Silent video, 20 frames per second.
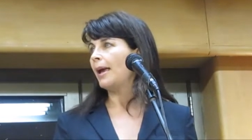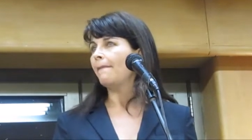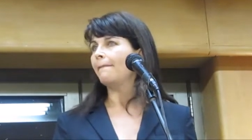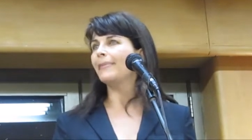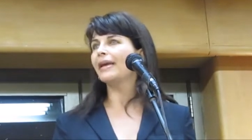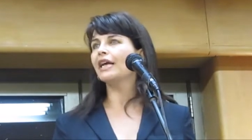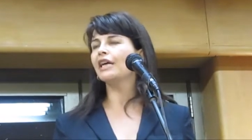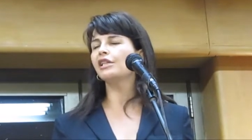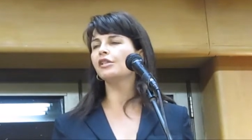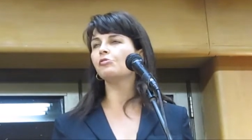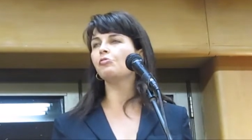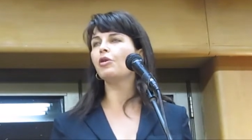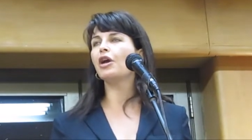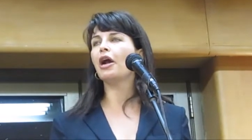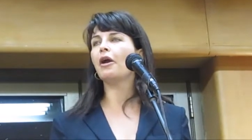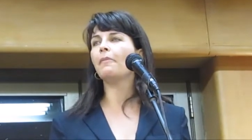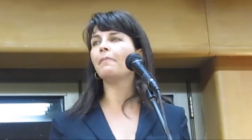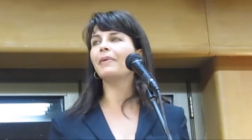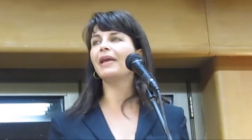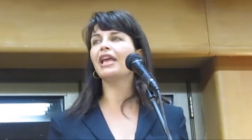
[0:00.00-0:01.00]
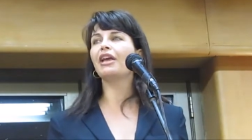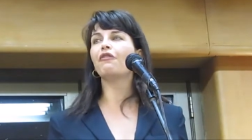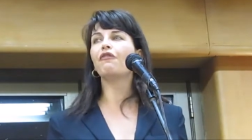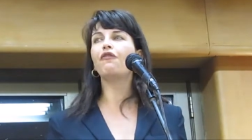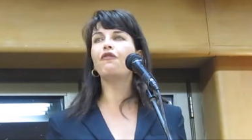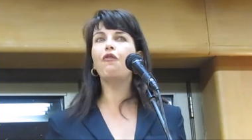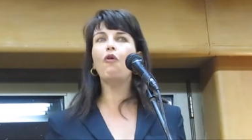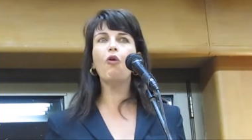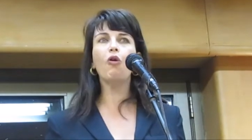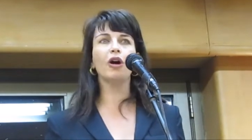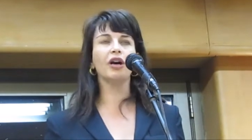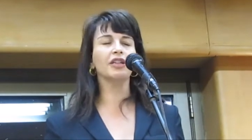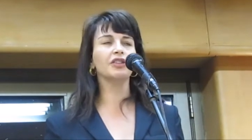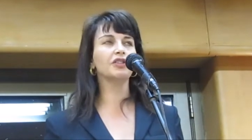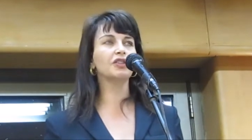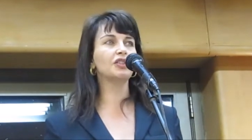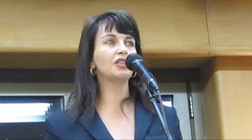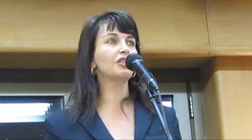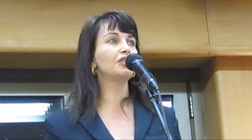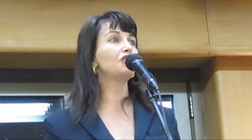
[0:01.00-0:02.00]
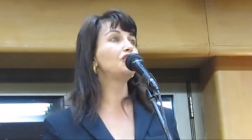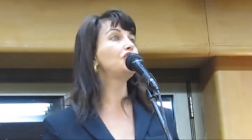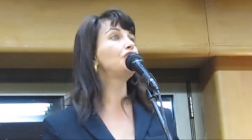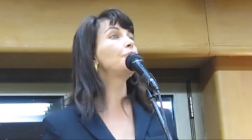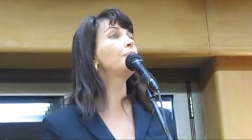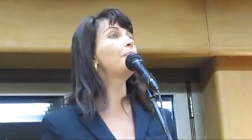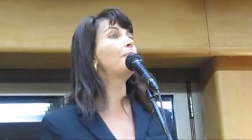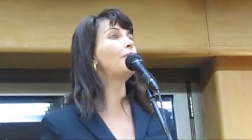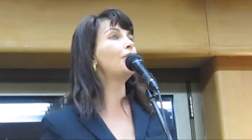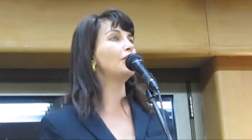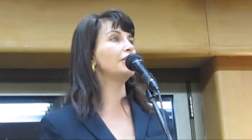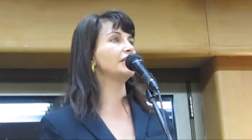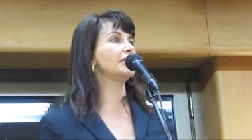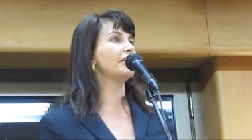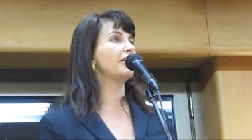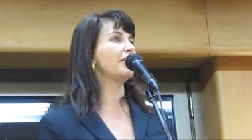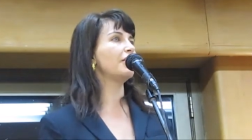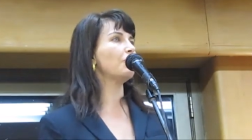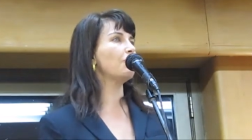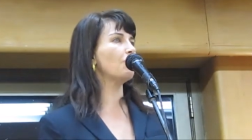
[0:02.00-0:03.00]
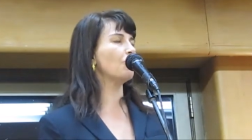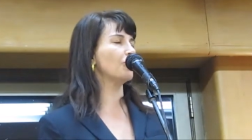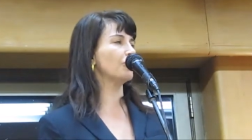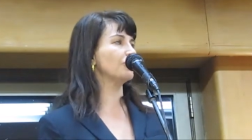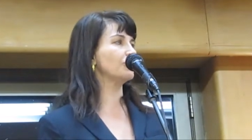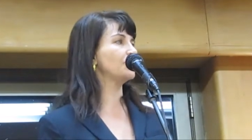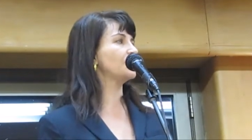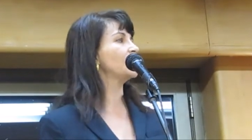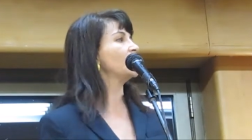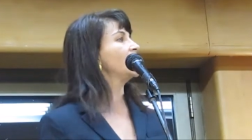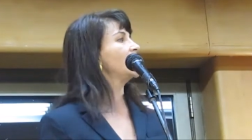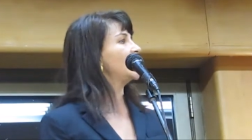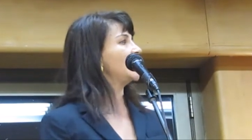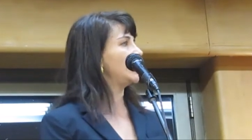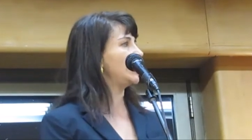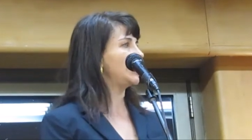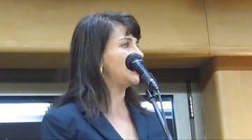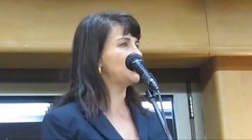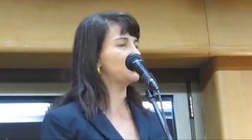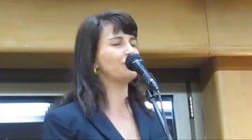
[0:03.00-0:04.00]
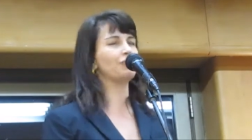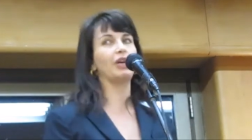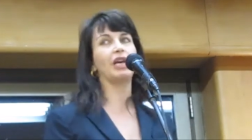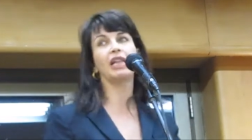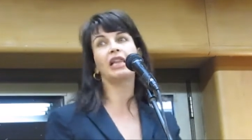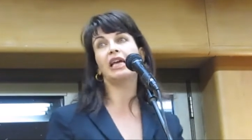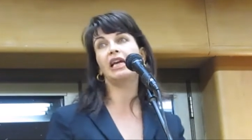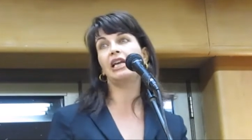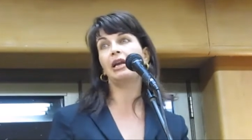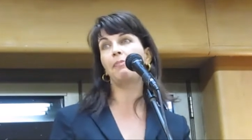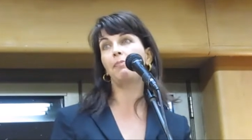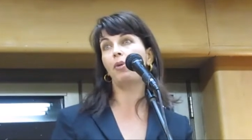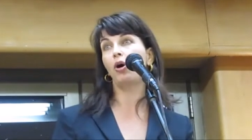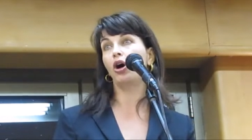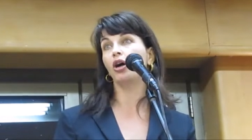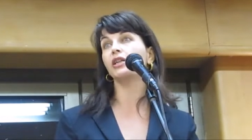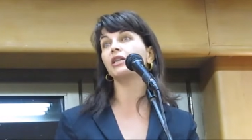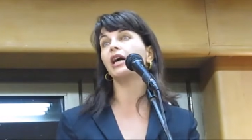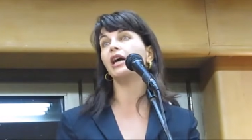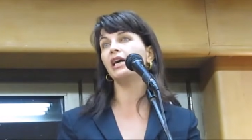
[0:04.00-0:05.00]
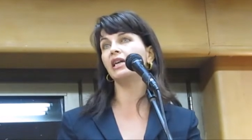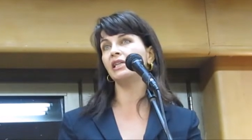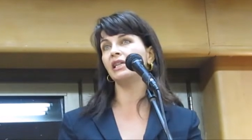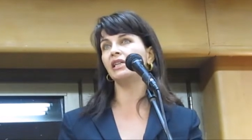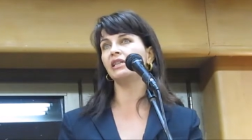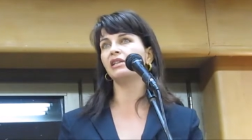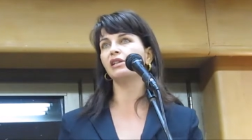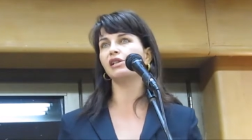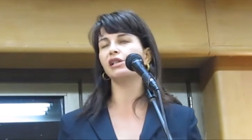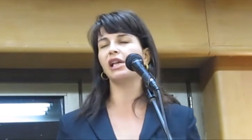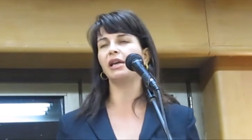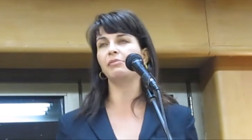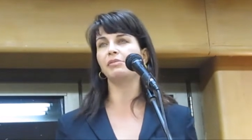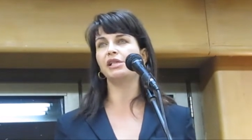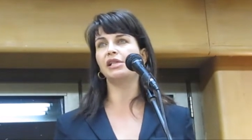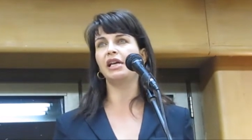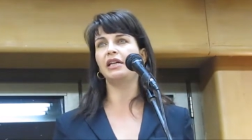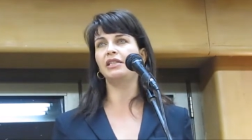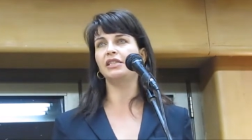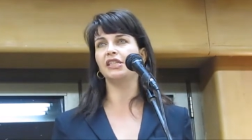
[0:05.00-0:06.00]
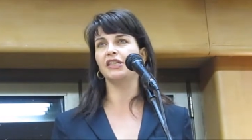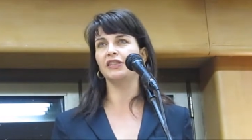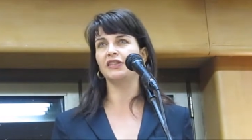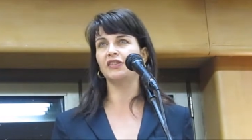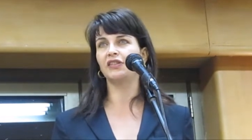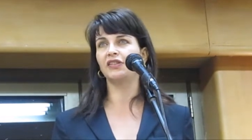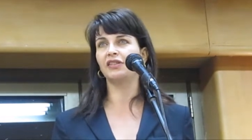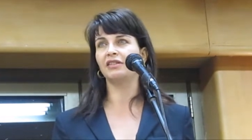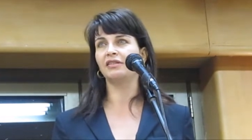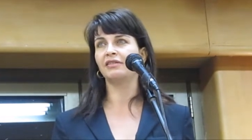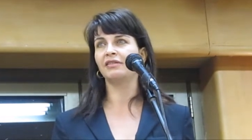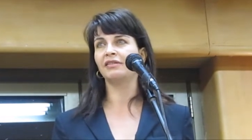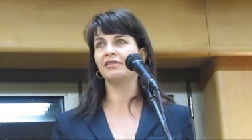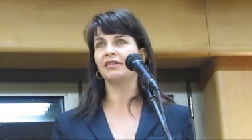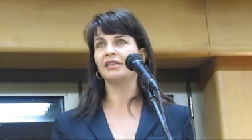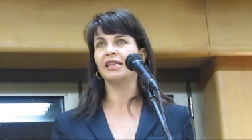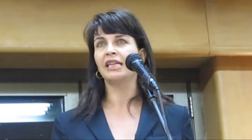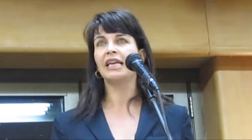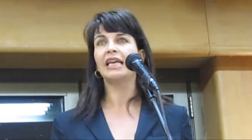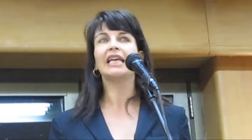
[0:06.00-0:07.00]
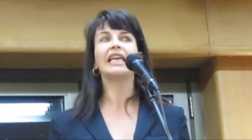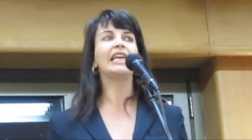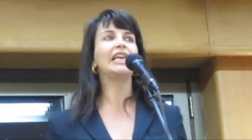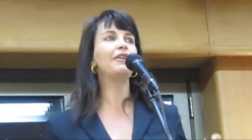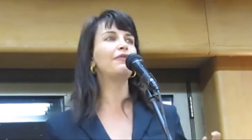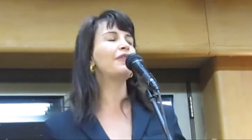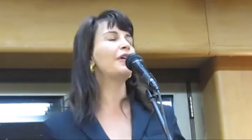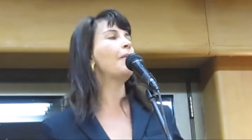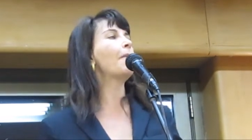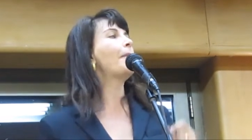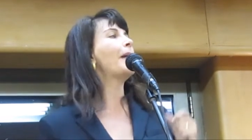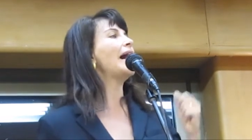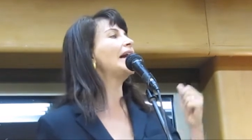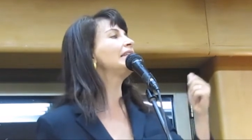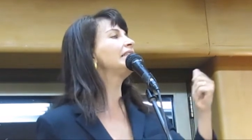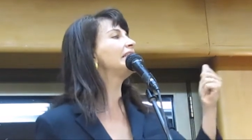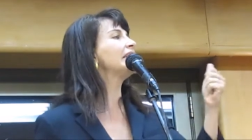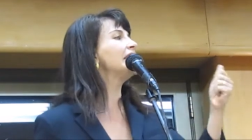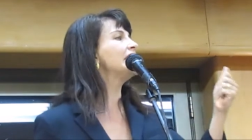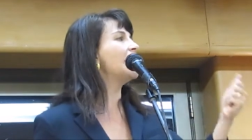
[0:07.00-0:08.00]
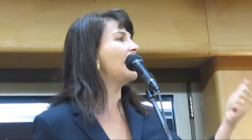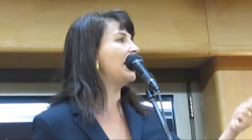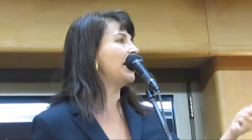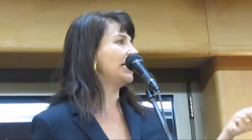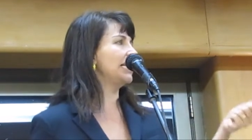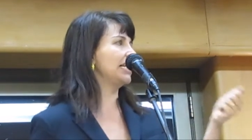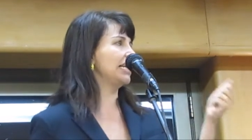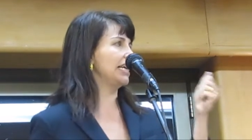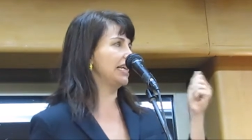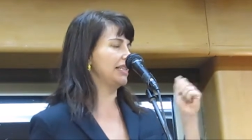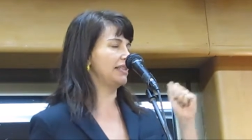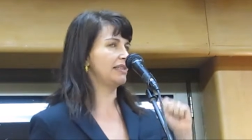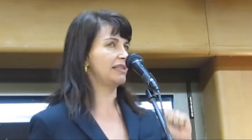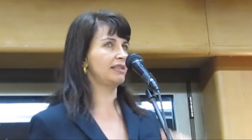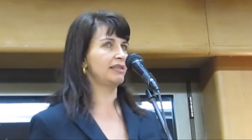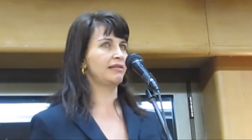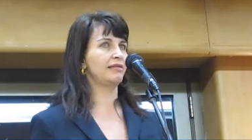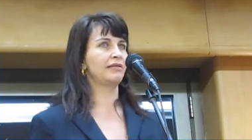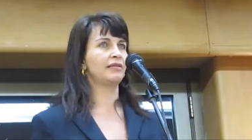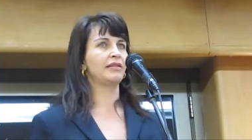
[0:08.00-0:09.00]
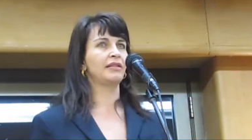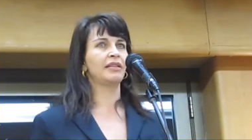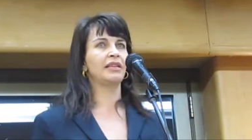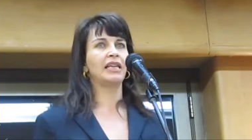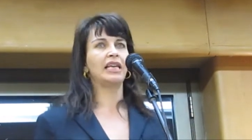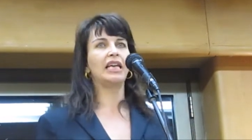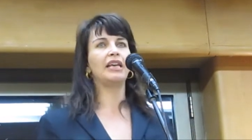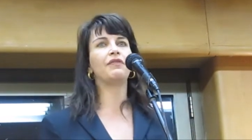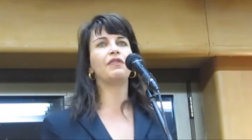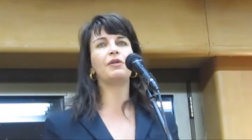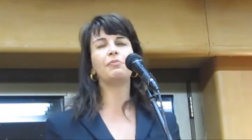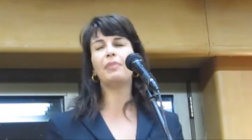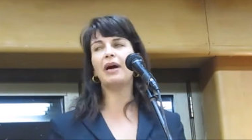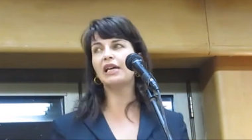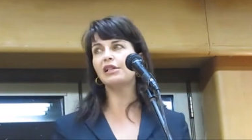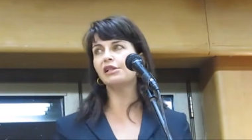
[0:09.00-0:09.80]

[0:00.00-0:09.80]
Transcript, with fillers: Because we are being forced to put the words Israel and apartheid in the same sentence. Even by denying it. Even by